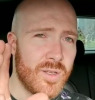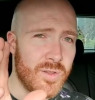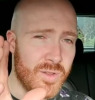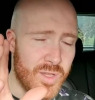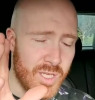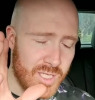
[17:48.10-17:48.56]

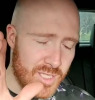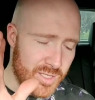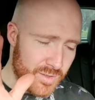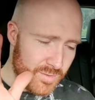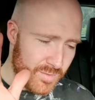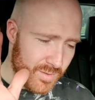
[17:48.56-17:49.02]
that's
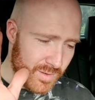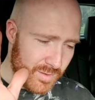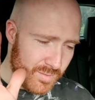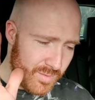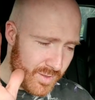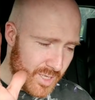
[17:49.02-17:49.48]

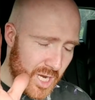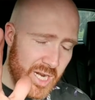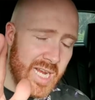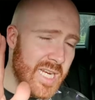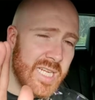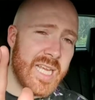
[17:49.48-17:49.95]
going
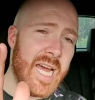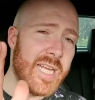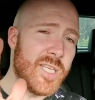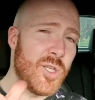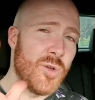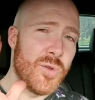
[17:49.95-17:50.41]
to
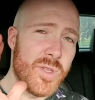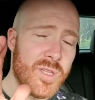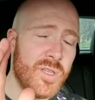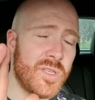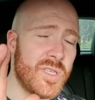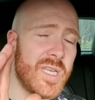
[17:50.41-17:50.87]
indicate to you that
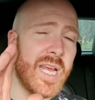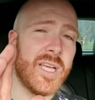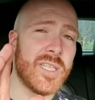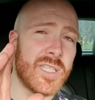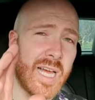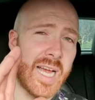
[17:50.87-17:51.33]
this snake
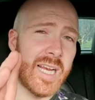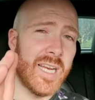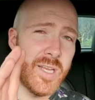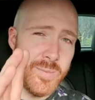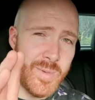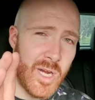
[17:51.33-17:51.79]
is likely
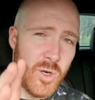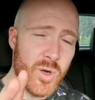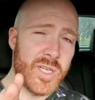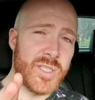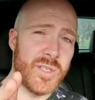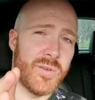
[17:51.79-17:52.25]
going to be
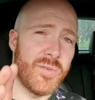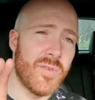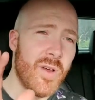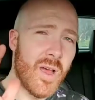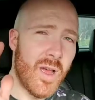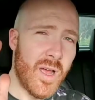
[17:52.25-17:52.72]
aggressive
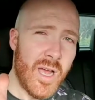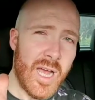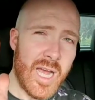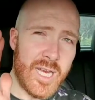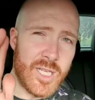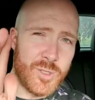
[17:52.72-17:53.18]

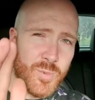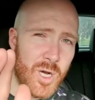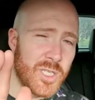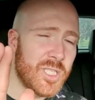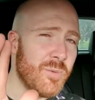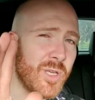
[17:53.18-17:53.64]
and is
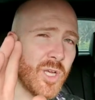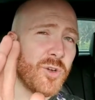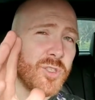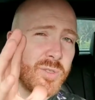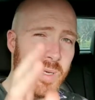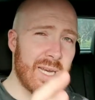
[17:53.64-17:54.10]
possibly
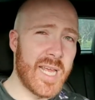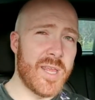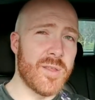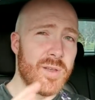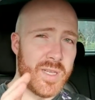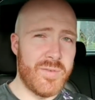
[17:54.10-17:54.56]
going to be
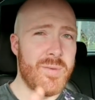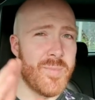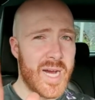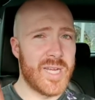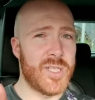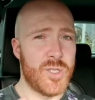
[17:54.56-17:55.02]
lethal if he
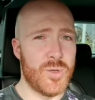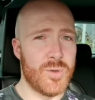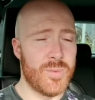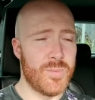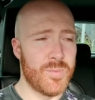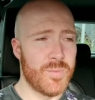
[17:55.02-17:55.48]
bites you,
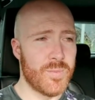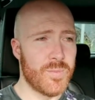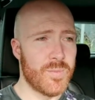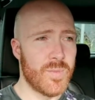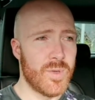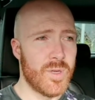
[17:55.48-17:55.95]

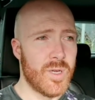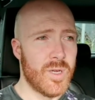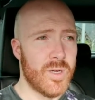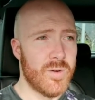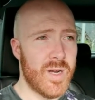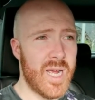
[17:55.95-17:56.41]

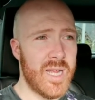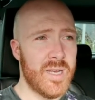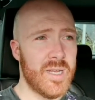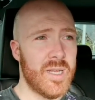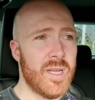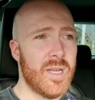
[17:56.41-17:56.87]
right?
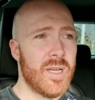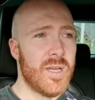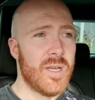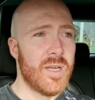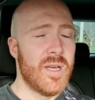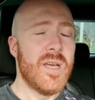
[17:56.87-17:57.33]

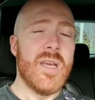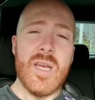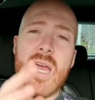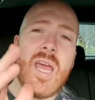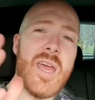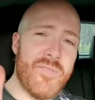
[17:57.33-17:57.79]

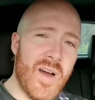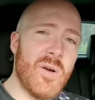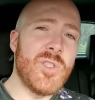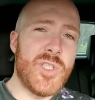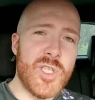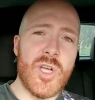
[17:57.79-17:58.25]
If I
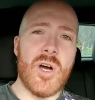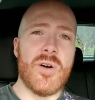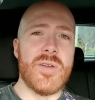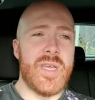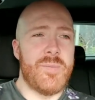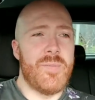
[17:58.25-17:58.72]
was to go
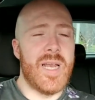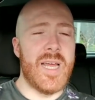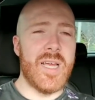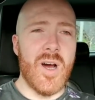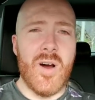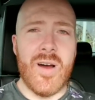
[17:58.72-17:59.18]
and then be like,
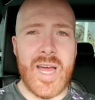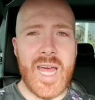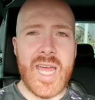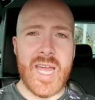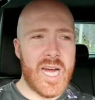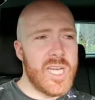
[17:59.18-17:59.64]
oh,
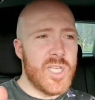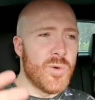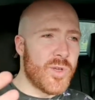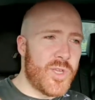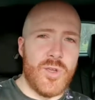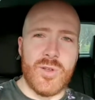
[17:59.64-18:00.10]
hey, aren't you a
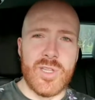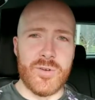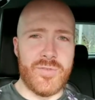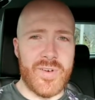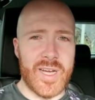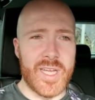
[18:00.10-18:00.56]
cute little
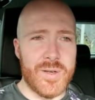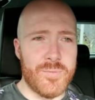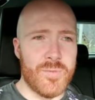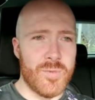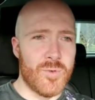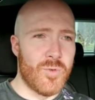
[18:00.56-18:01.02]

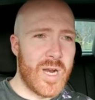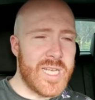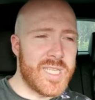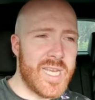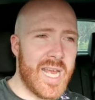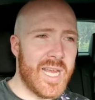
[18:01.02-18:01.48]
fucking red
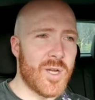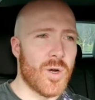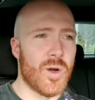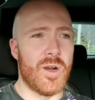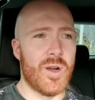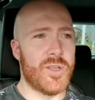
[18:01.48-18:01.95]
snake
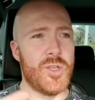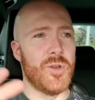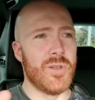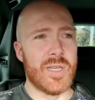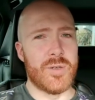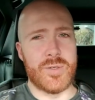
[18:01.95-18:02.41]
or a cute little